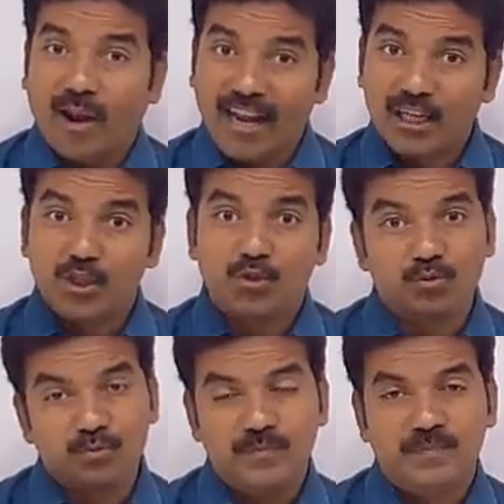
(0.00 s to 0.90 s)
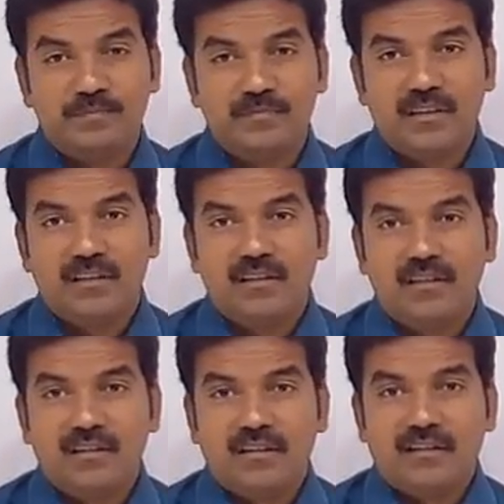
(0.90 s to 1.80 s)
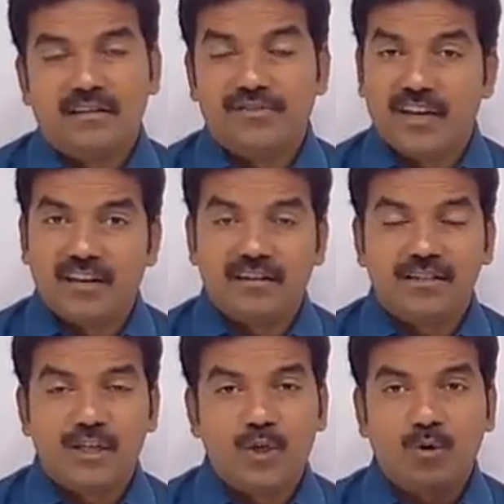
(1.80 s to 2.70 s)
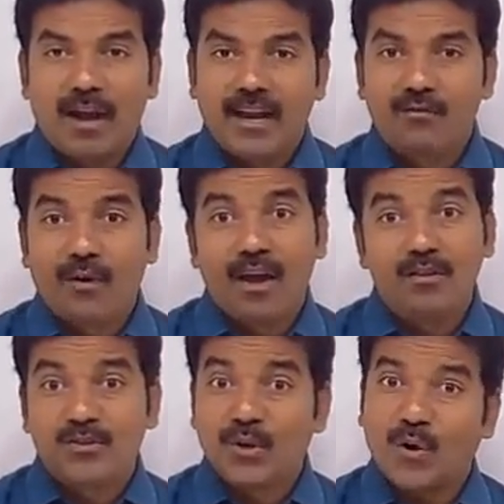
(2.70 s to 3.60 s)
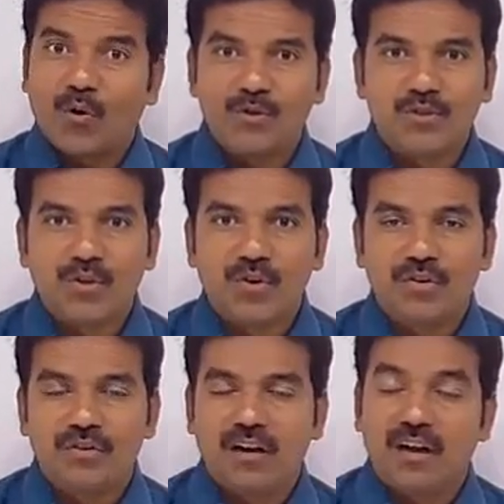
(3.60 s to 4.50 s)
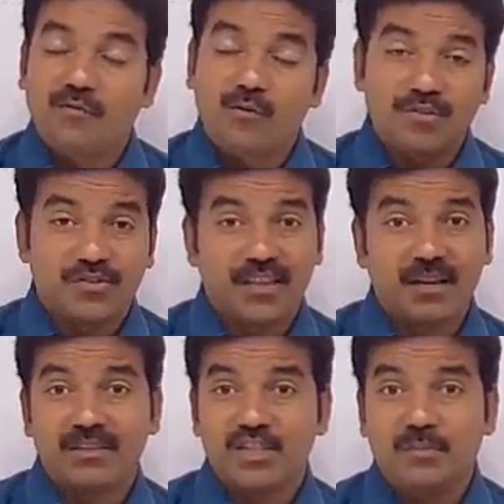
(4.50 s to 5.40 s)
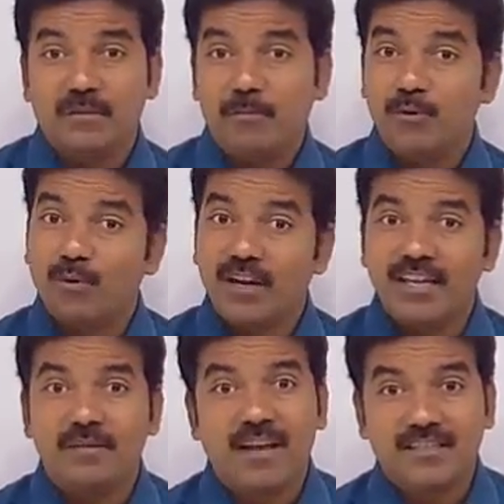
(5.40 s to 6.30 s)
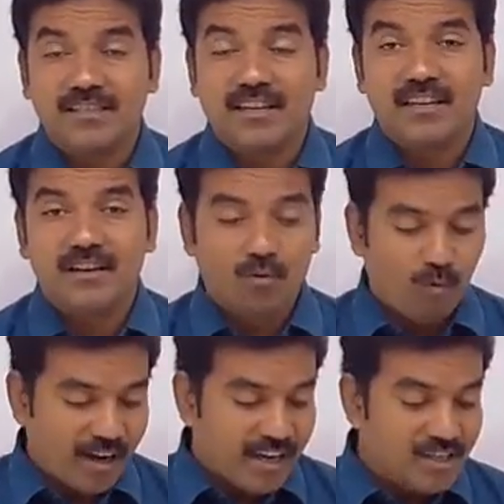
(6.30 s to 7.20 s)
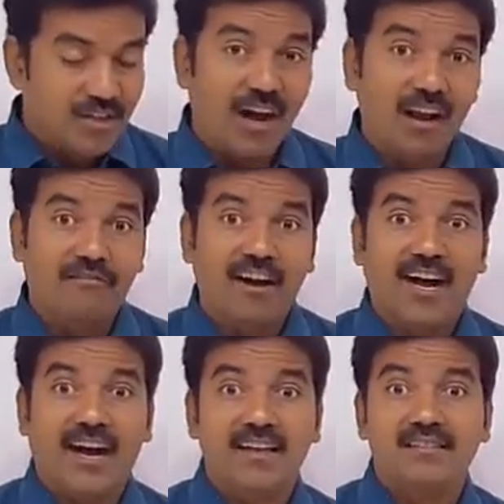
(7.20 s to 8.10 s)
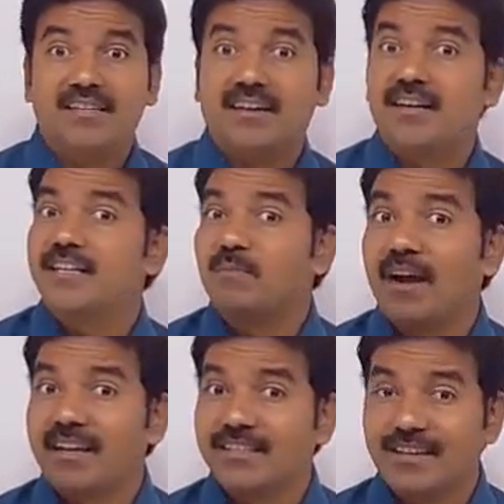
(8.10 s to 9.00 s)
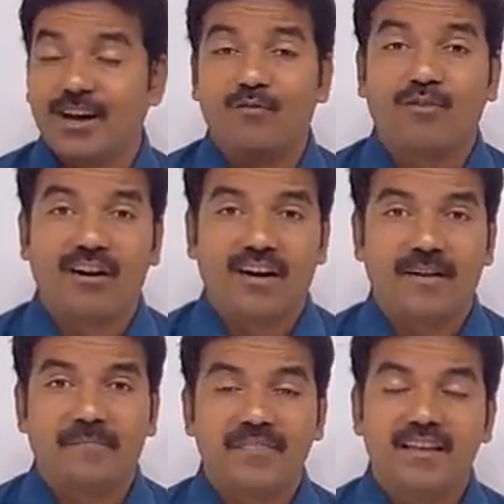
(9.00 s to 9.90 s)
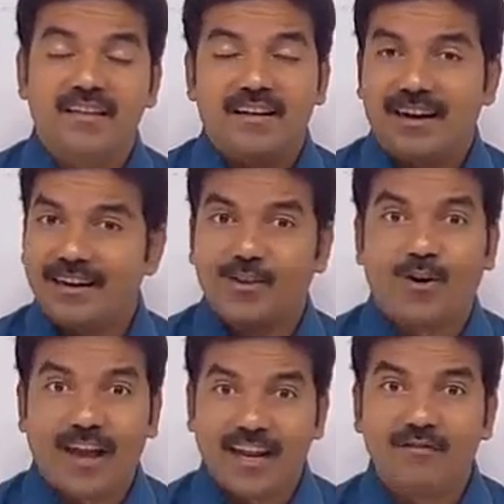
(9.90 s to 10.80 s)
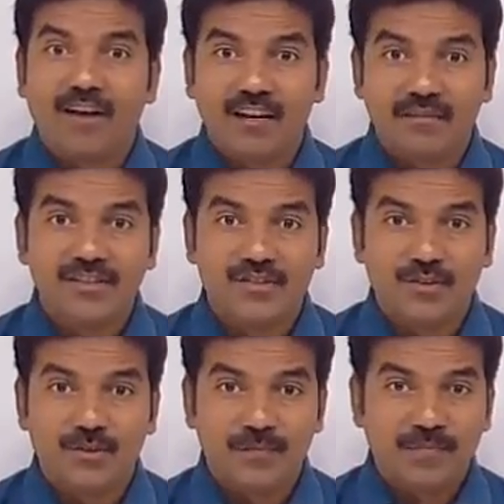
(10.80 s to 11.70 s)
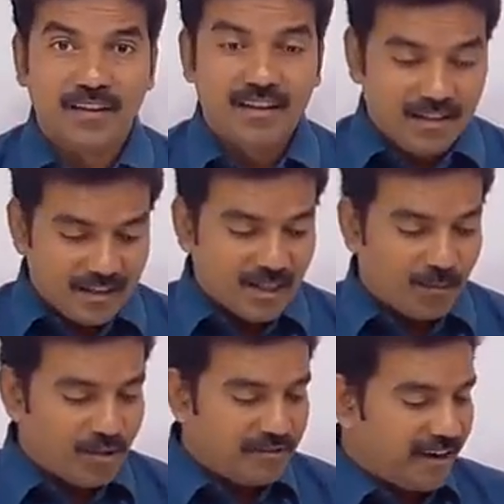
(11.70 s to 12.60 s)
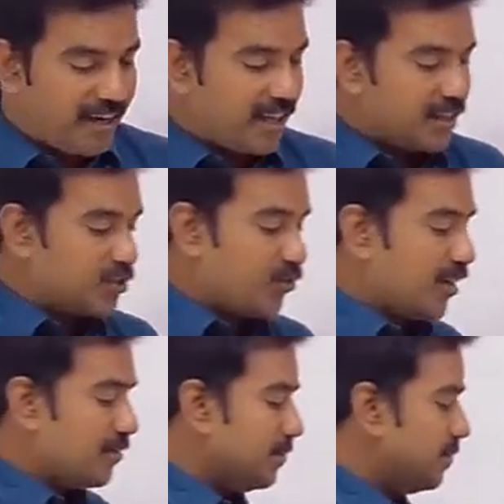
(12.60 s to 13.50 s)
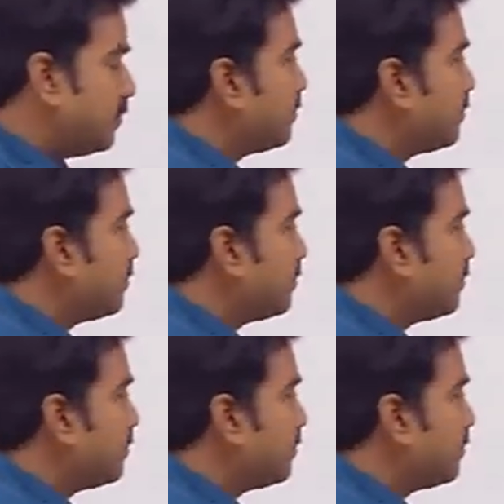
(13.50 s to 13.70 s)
with rank 2, then two eigenvalues are non-zero. Of course, they must be purely imaginary. One is alpha I, second is minus alpha I, and third eigenvalue is 0. Suppose if I take this